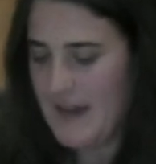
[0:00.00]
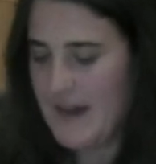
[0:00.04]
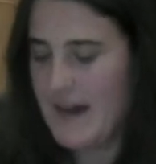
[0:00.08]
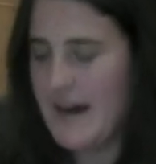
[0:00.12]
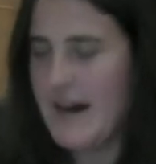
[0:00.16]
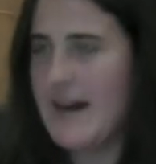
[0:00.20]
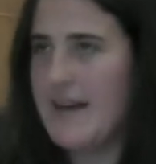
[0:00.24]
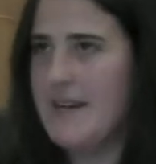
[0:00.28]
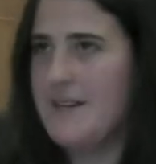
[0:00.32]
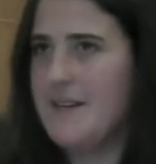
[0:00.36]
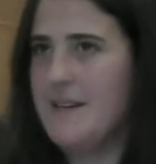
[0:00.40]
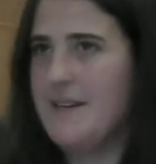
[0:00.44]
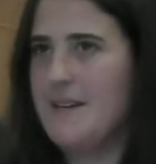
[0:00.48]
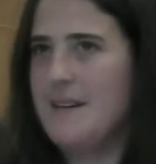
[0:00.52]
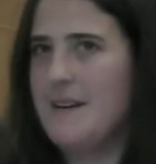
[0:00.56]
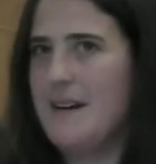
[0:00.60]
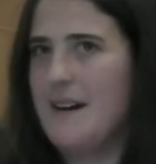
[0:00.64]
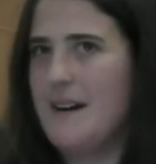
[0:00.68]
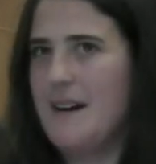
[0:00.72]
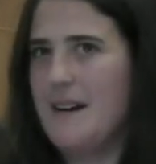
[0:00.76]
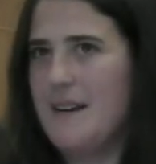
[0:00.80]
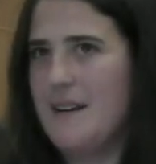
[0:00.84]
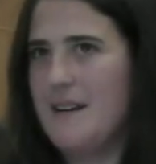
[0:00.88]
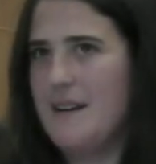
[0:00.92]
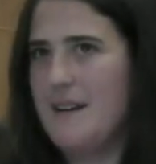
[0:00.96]

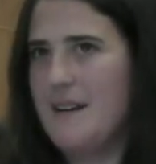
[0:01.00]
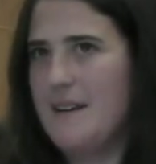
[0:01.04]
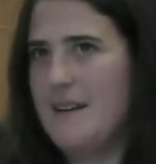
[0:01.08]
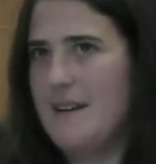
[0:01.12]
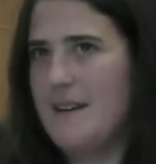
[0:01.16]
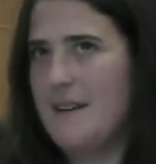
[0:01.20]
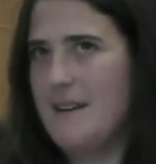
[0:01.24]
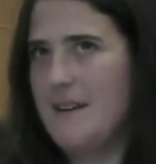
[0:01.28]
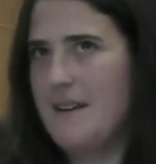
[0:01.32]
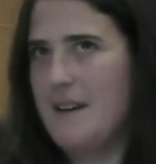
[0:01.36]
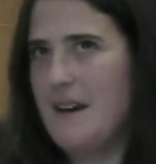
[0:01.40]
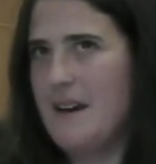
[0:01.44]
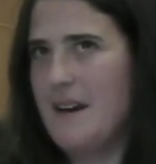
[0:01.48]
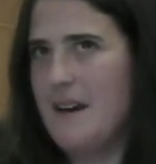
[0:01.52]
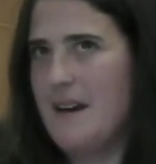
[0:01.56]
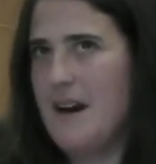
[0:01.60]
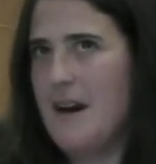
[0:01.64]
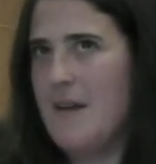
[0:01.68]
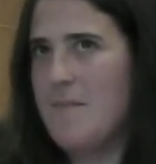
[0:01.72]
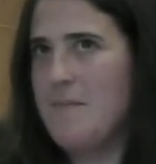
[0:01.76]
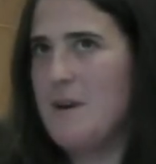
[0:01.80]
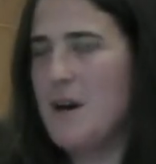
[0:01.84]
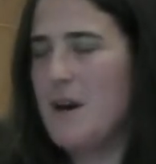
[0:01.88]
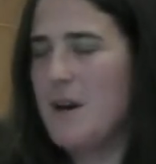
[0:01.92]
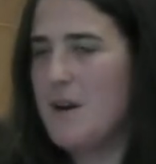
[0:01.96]

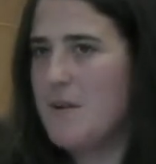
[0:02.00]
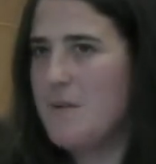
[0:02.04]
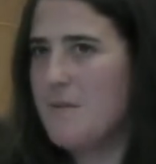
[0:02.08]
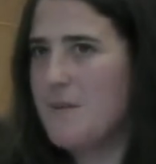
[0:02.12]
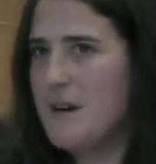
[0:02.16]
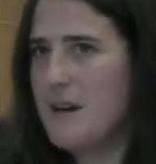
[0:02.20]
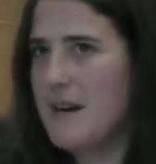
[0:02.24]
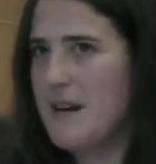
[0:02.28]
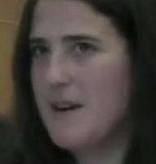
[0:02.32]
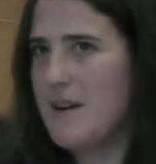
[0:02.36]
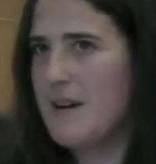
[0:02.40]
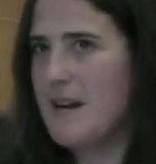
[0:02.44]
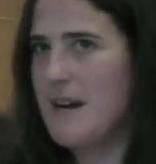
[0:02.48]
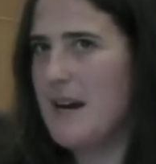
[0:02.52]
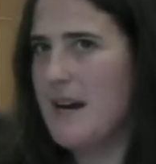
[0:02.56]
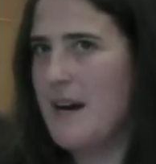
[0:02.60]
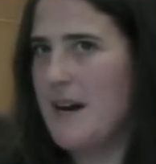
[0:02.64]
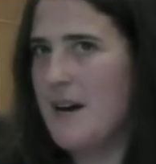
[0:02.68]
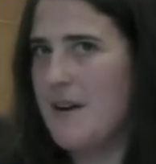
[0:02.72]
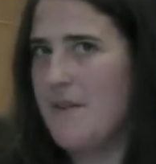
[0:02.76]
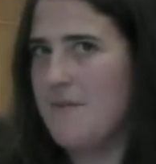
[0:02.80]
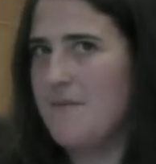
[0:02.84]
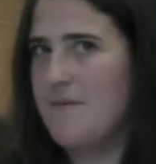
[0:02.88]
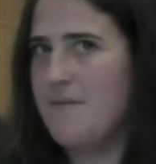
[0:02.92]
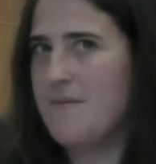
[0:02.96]
I'm not aware
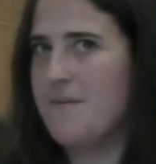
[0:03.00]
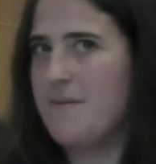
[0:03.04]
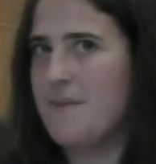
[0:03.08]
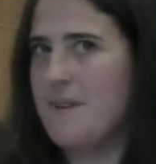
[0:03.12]
of